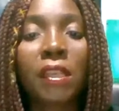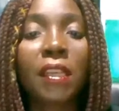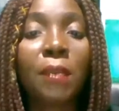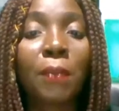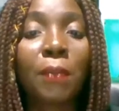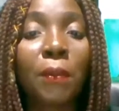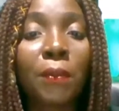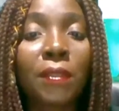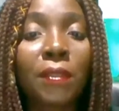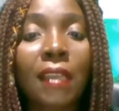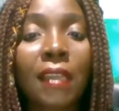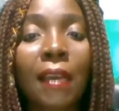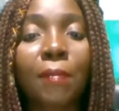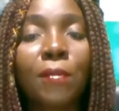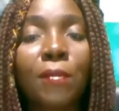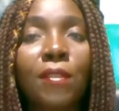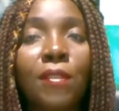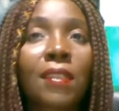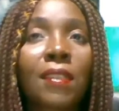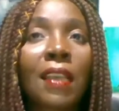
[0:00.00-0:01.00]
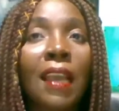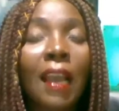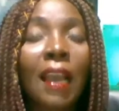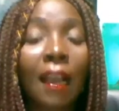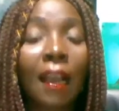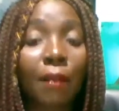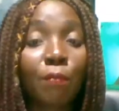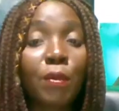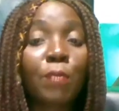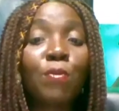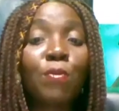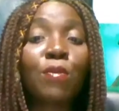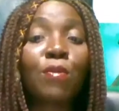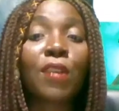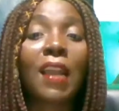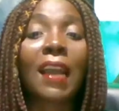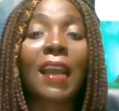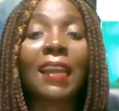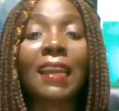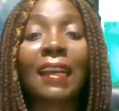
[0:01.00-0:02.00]
the hippopotamus, and
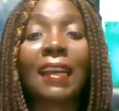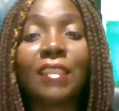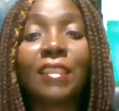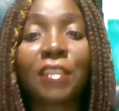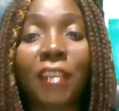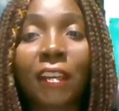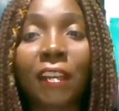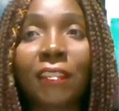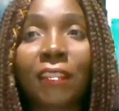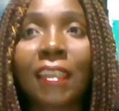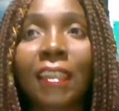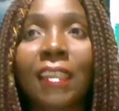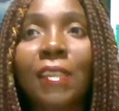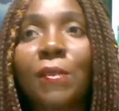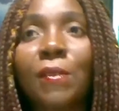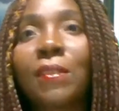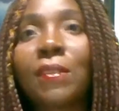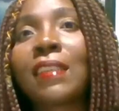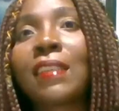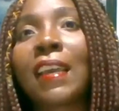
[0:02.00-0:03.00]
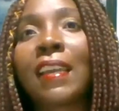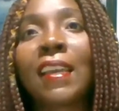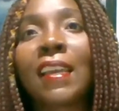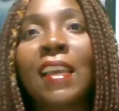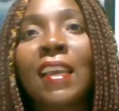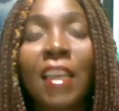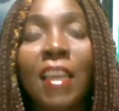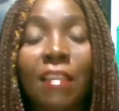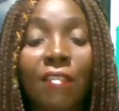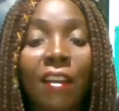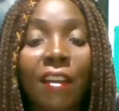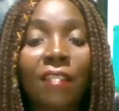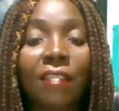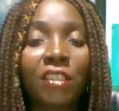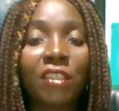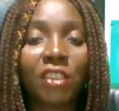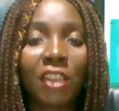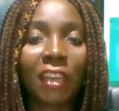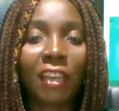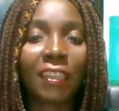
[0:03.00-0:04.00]
people gathered around, and he was like, "You
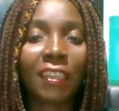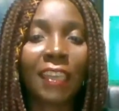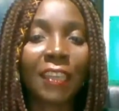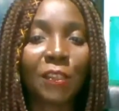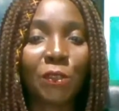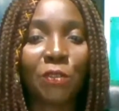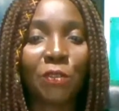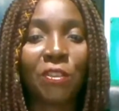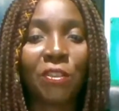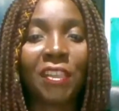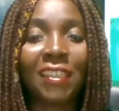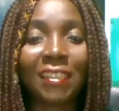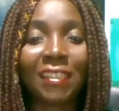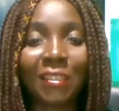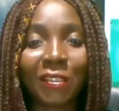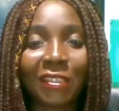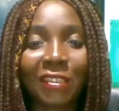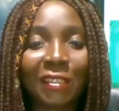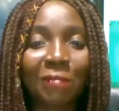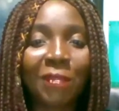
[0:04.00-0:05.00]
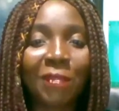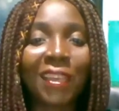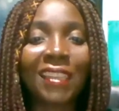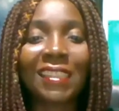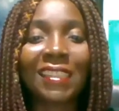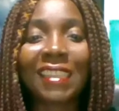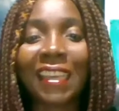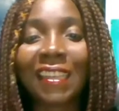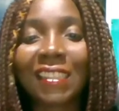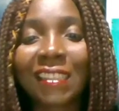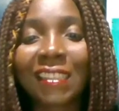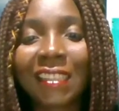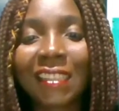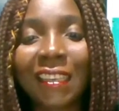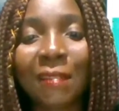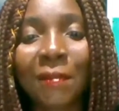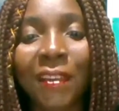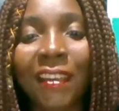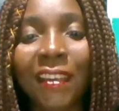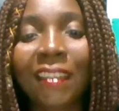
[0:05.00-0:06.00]
have a child that is urinating on the bed, get
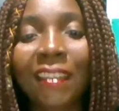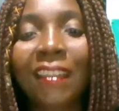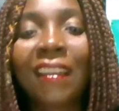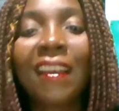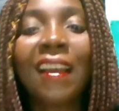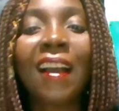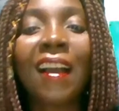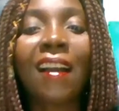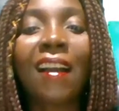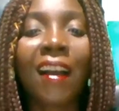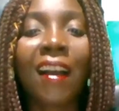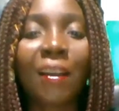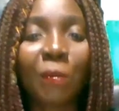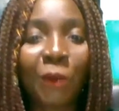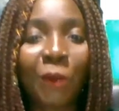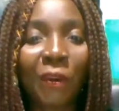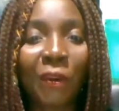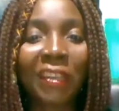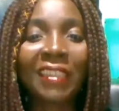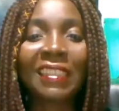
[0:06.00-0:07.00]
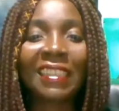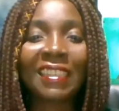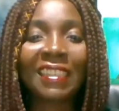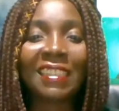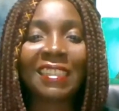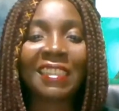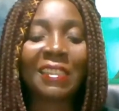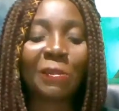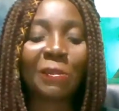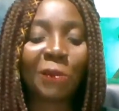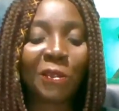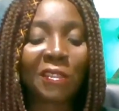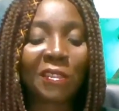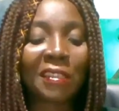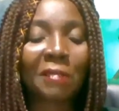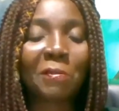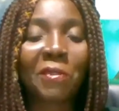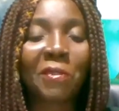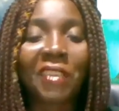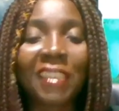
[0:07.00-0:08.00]
them here." And what they did was
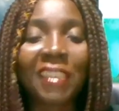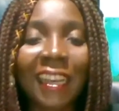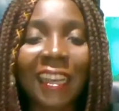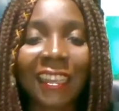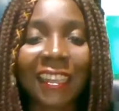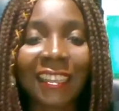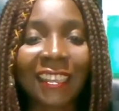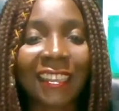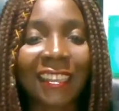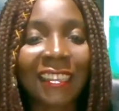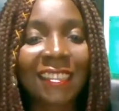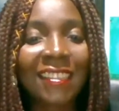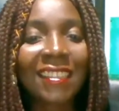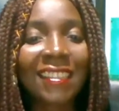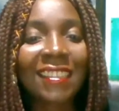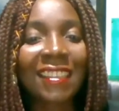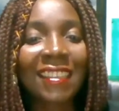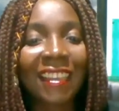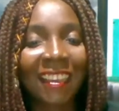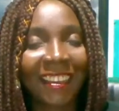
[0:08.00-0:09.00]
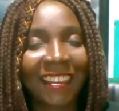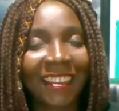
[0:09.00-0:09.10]
they brought their kids,